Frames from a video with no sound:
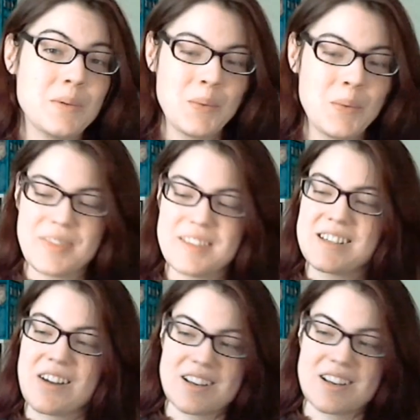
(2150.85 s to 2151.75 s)
what this
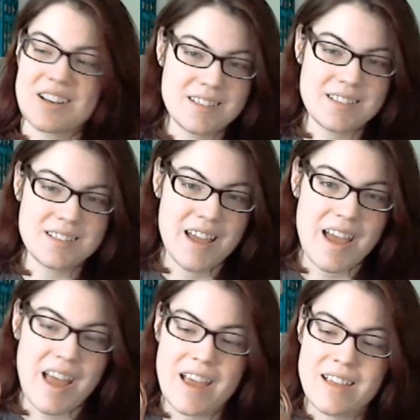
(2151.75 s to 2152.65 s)
yarn is.
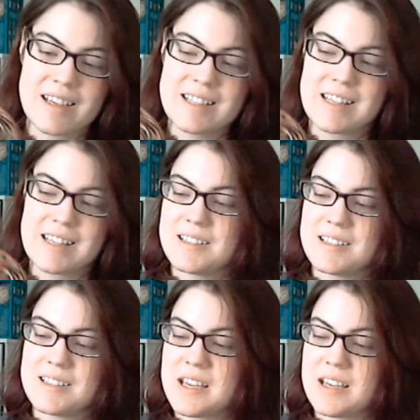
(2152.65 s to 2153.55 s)
Haley sent it
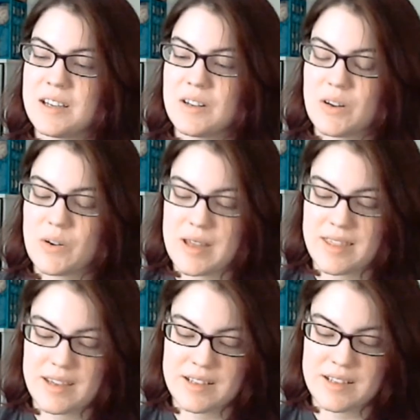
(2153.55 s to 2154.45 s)
to me, oh, I
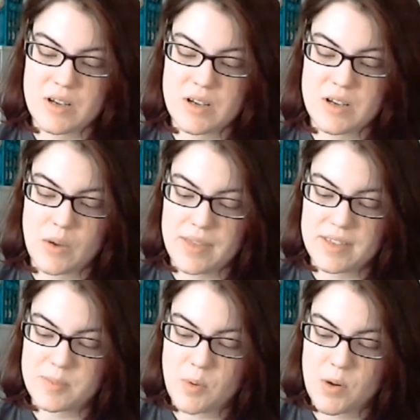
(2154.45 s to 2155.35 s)
think two years ago at
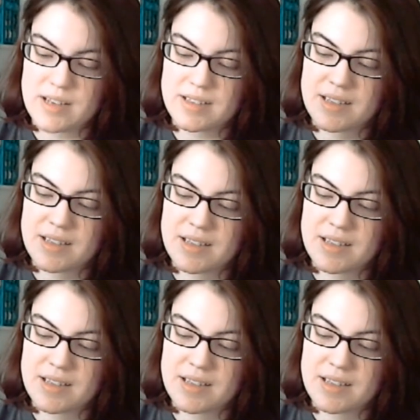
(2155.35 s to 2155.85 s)
this point.